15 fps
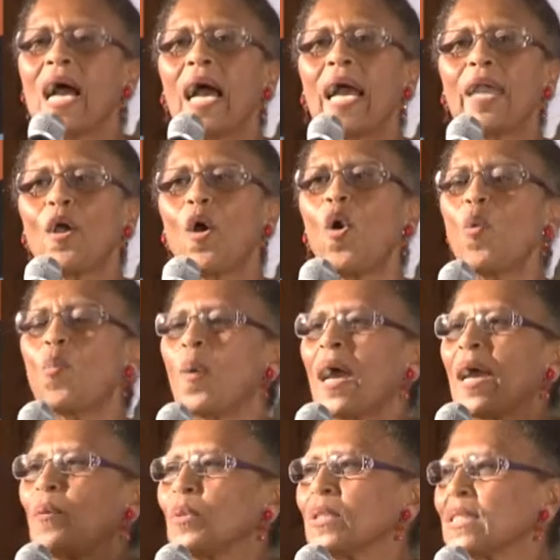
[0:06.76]
I hope
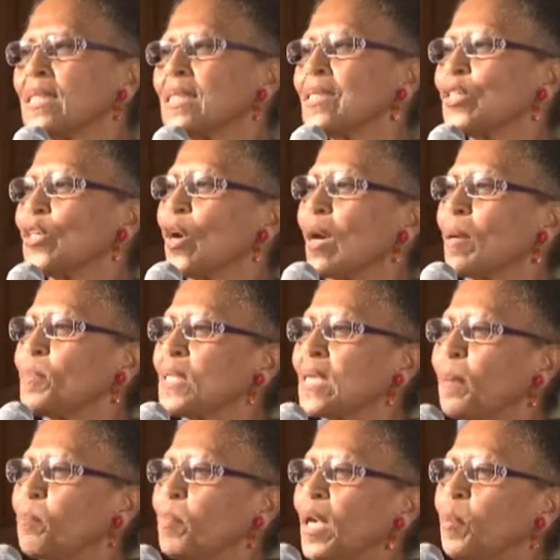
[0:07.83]
I will disturb
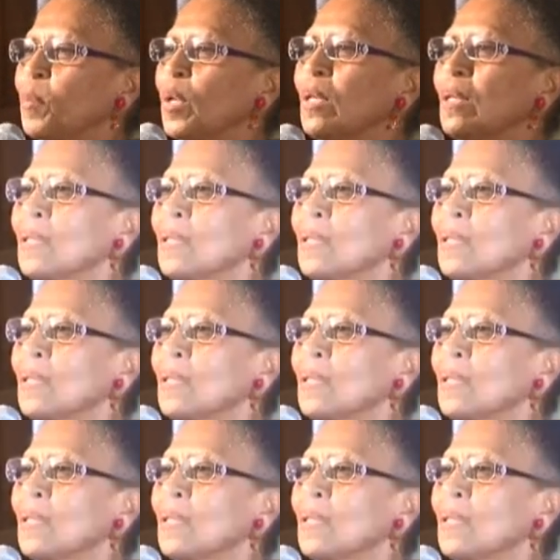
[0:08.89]
some people,